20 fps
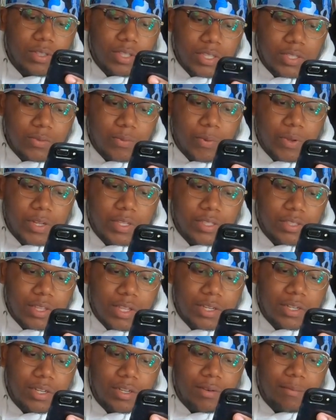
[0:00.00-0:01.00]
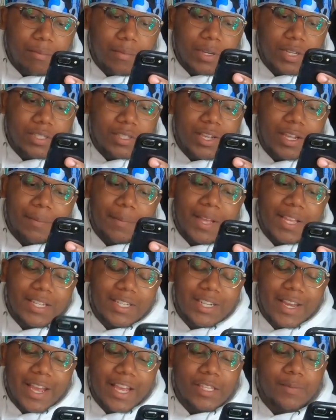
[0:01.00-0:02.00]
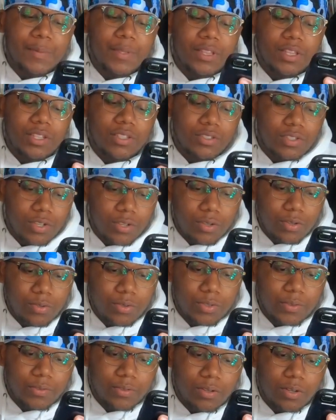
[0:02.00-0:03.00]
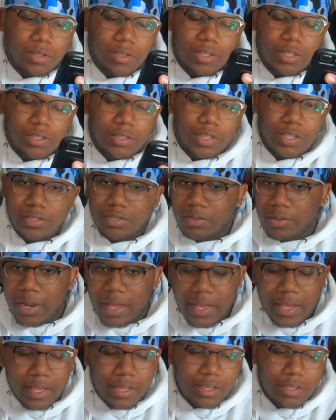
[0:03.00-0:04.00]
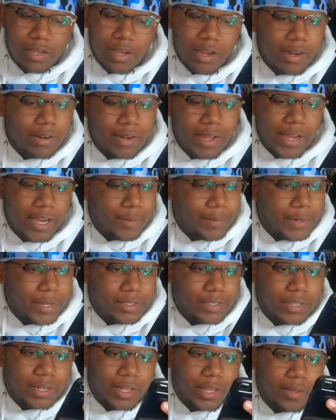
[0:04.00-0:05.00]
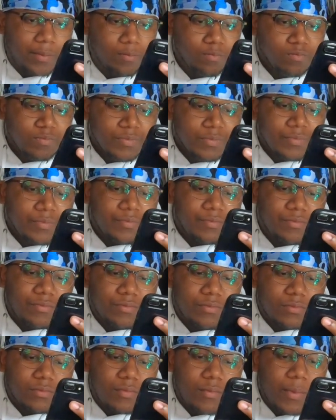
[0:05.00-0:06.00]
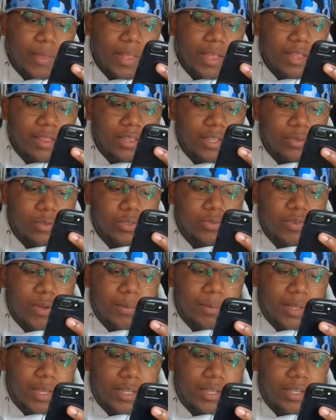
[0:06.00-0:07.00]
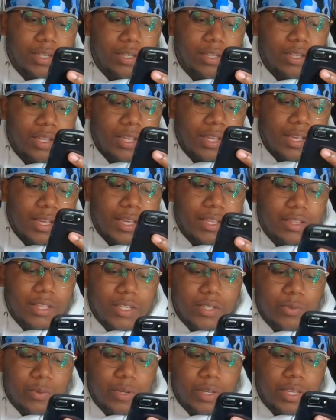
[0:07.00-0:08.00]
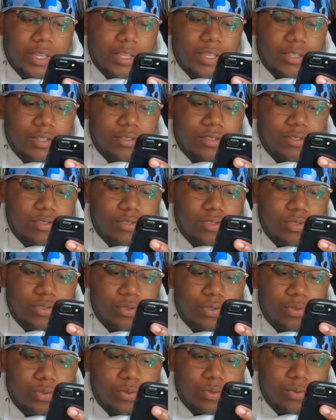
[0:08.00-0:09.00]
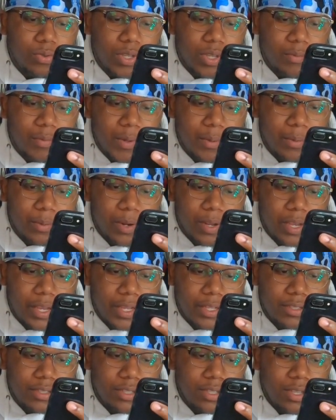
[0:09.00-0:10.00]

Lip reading: This one is London, designed by Jasmine Lassode, or Lassode. I don't know how you pronounce her name. This one's from London, and this one is to commemorate.